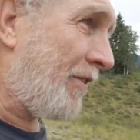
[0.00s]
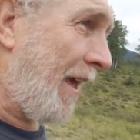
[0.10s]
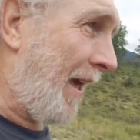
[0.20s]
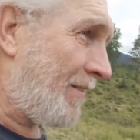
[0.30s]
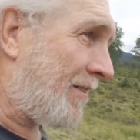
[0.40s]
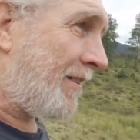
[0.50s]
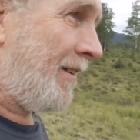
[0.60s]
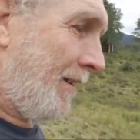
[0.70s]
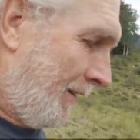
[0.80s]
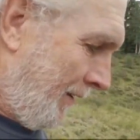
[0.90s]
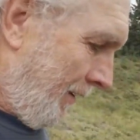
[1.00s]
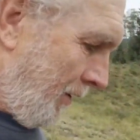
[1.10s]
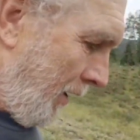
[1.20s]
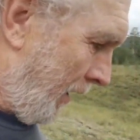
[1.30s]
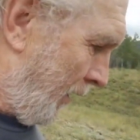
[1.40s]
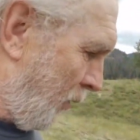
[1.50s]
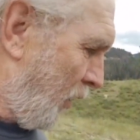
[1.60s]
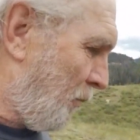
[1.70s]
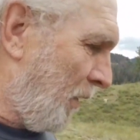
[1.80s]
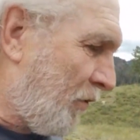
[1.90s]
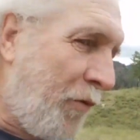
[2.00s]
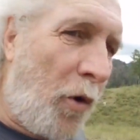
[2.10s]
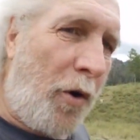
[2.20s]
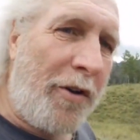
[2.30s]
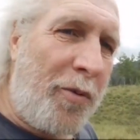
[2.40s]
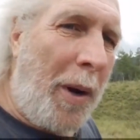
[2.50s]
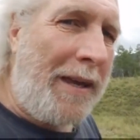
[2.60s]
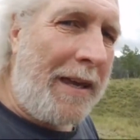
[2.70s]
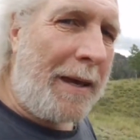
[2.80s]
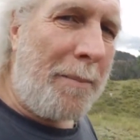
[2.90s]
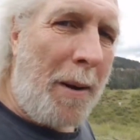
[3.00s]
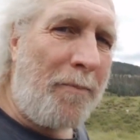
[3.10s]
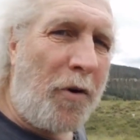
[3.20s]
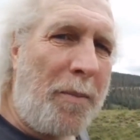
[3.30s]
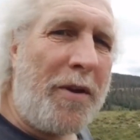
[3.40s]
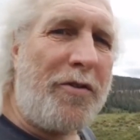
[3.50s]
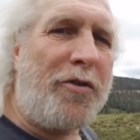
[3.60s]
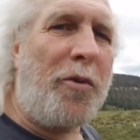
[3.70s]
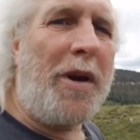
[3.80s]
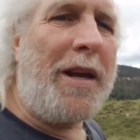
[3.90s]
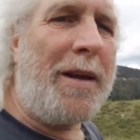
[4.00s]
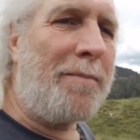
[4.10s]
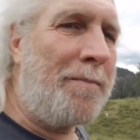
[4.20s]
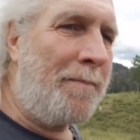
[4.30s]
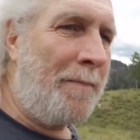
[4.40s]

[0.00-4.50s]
desk where Miss Ford is waking him up from his dream.